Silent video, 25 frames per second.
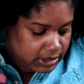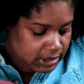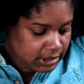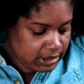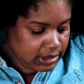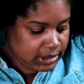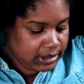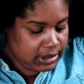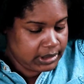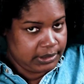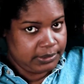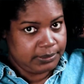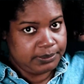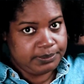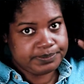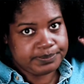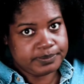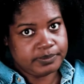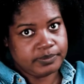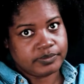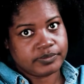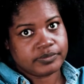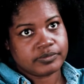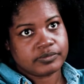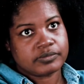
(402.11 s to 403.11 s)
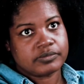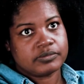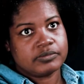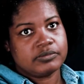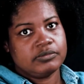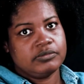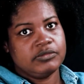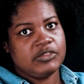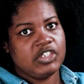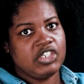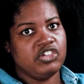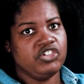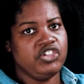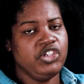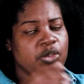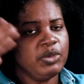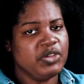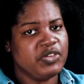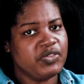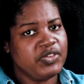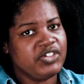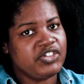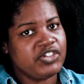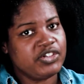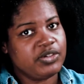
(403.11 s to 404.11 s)
And she
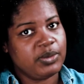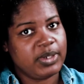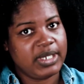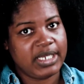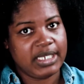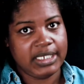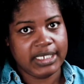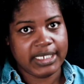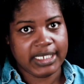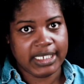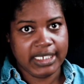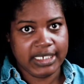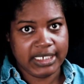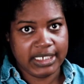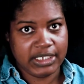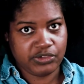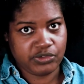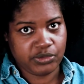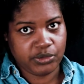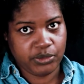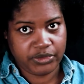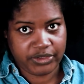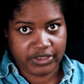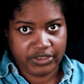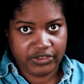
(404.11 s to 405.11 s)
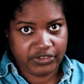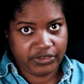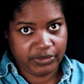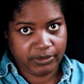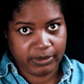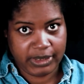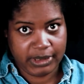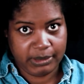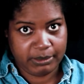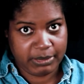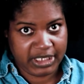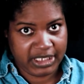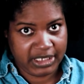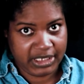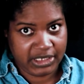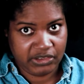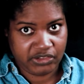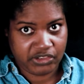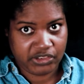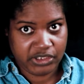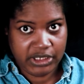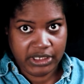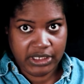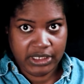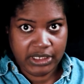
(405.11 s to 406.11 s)
was featured on Ella K Natural's Instagram
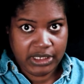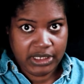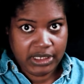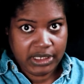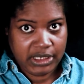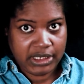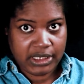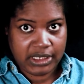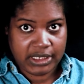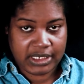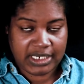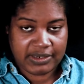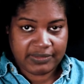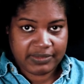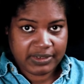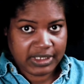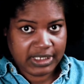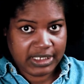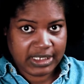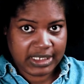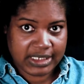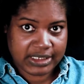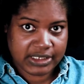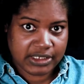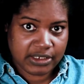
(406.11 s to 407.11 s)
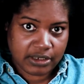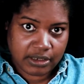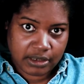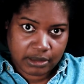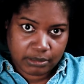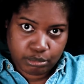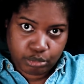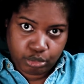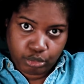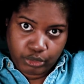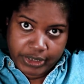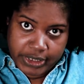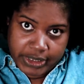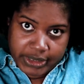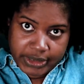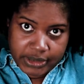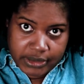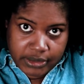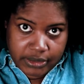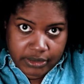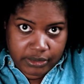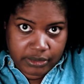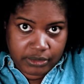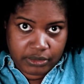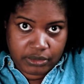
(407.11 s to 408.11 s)
page, and I really liked her
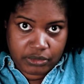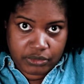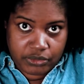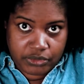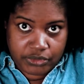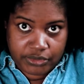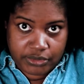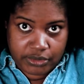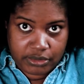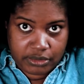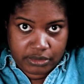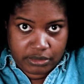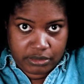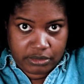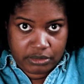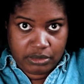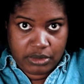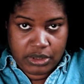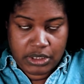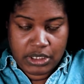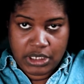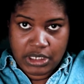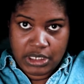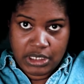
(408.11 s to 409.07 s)
braiding curls, so